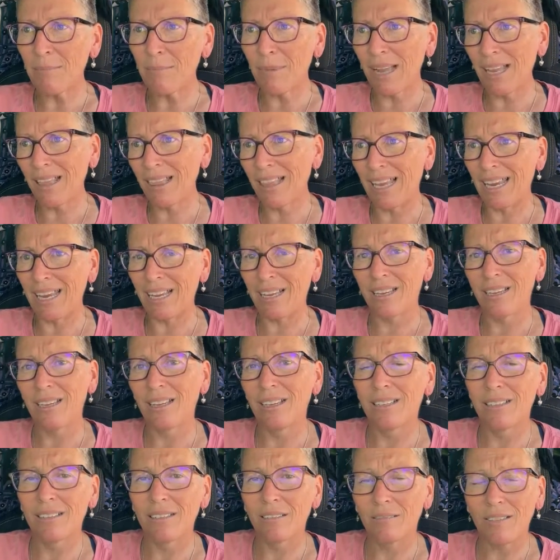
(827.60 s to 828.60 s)
And by like,
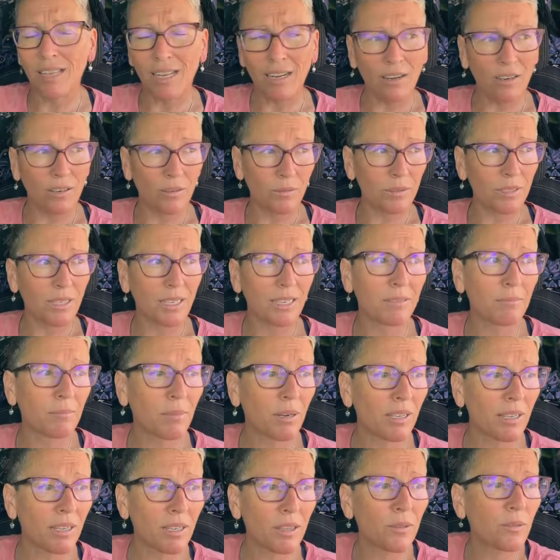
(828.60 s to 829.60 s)
I don't know, it was
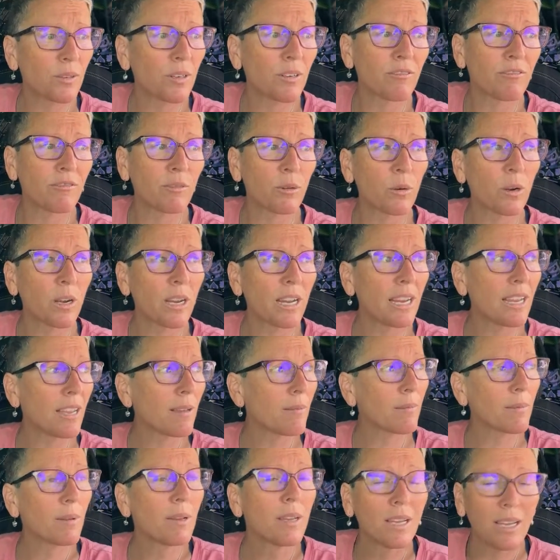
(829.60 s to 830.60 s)
like probably 3 or 4
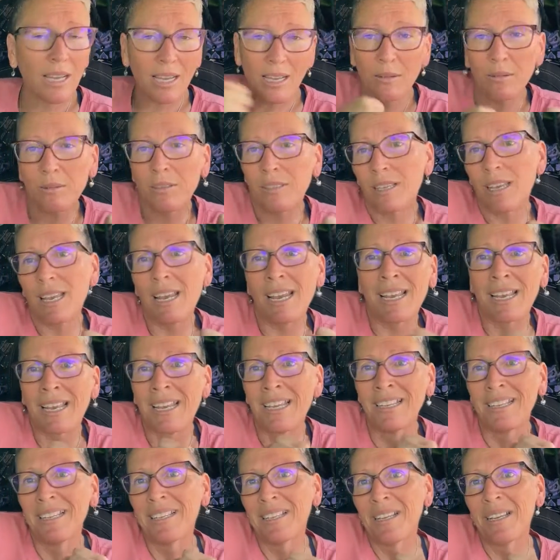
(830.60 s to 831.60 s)
a.m. I was
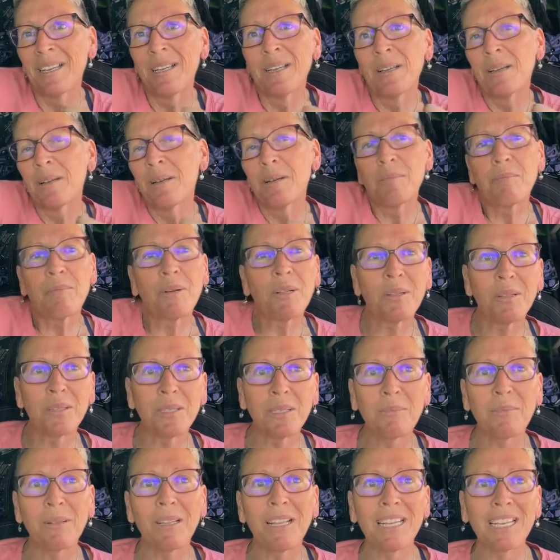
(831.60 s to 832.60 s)
like pulling
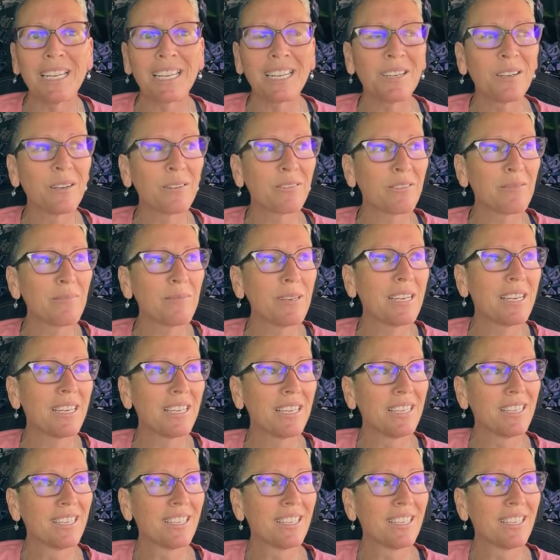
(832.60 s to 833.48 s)
the blanket over me